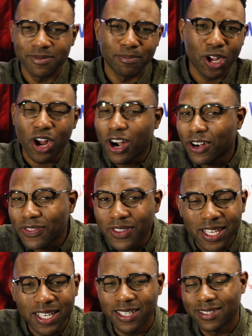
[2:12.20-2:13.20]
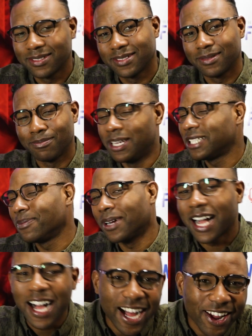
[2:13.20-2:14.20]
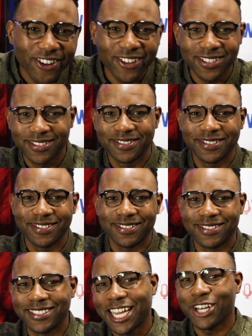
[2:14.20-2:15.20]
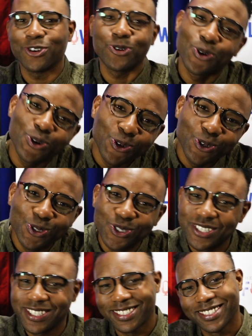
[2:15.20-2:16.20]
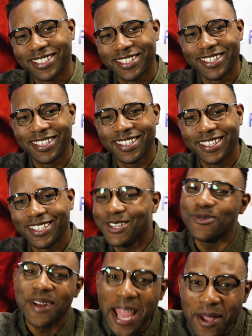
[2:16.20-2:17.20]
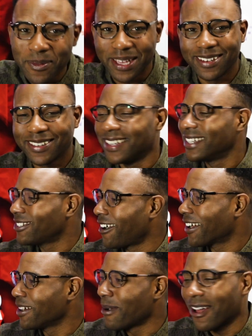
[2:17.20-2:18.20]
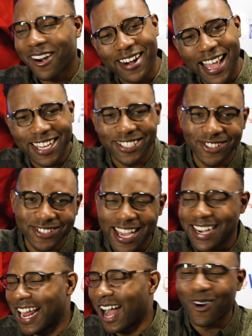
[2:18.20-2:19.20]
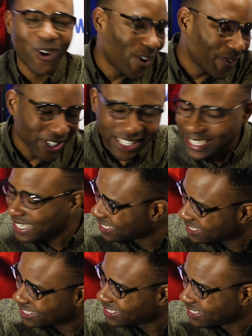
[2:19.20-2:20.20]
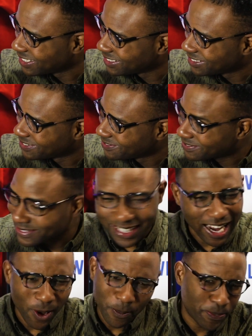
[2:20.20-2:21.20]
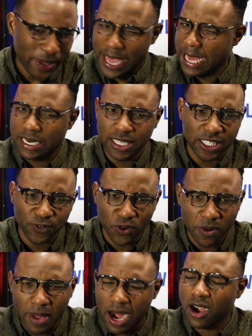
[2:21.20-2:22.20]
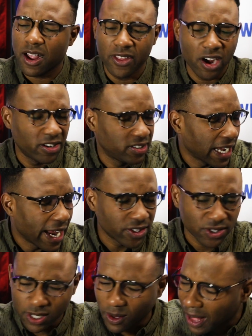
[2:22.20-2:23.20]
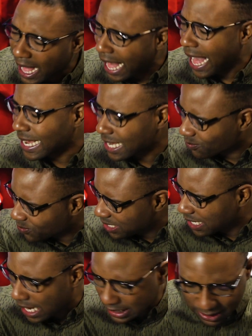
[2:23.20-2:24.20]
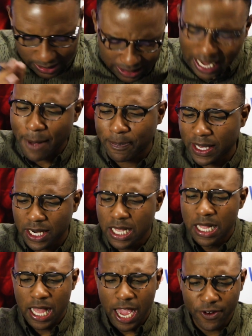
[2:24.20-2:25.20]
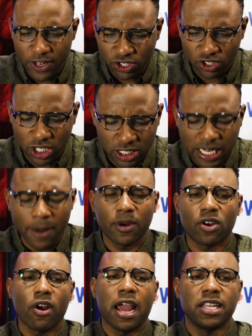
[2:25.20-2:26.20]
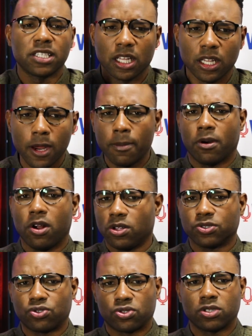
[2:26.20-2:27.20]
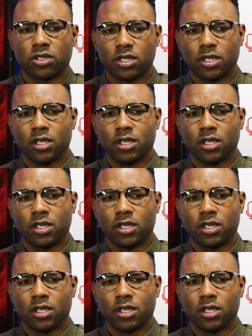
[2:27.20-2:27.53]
McCarthy, Mitch McConnell, Ted Cruz, you name it, talking about our national debt and how awful it is. And how bad it is for America that our debt is so high and we gotta stop it. And this is the Democrat, this is the liberals.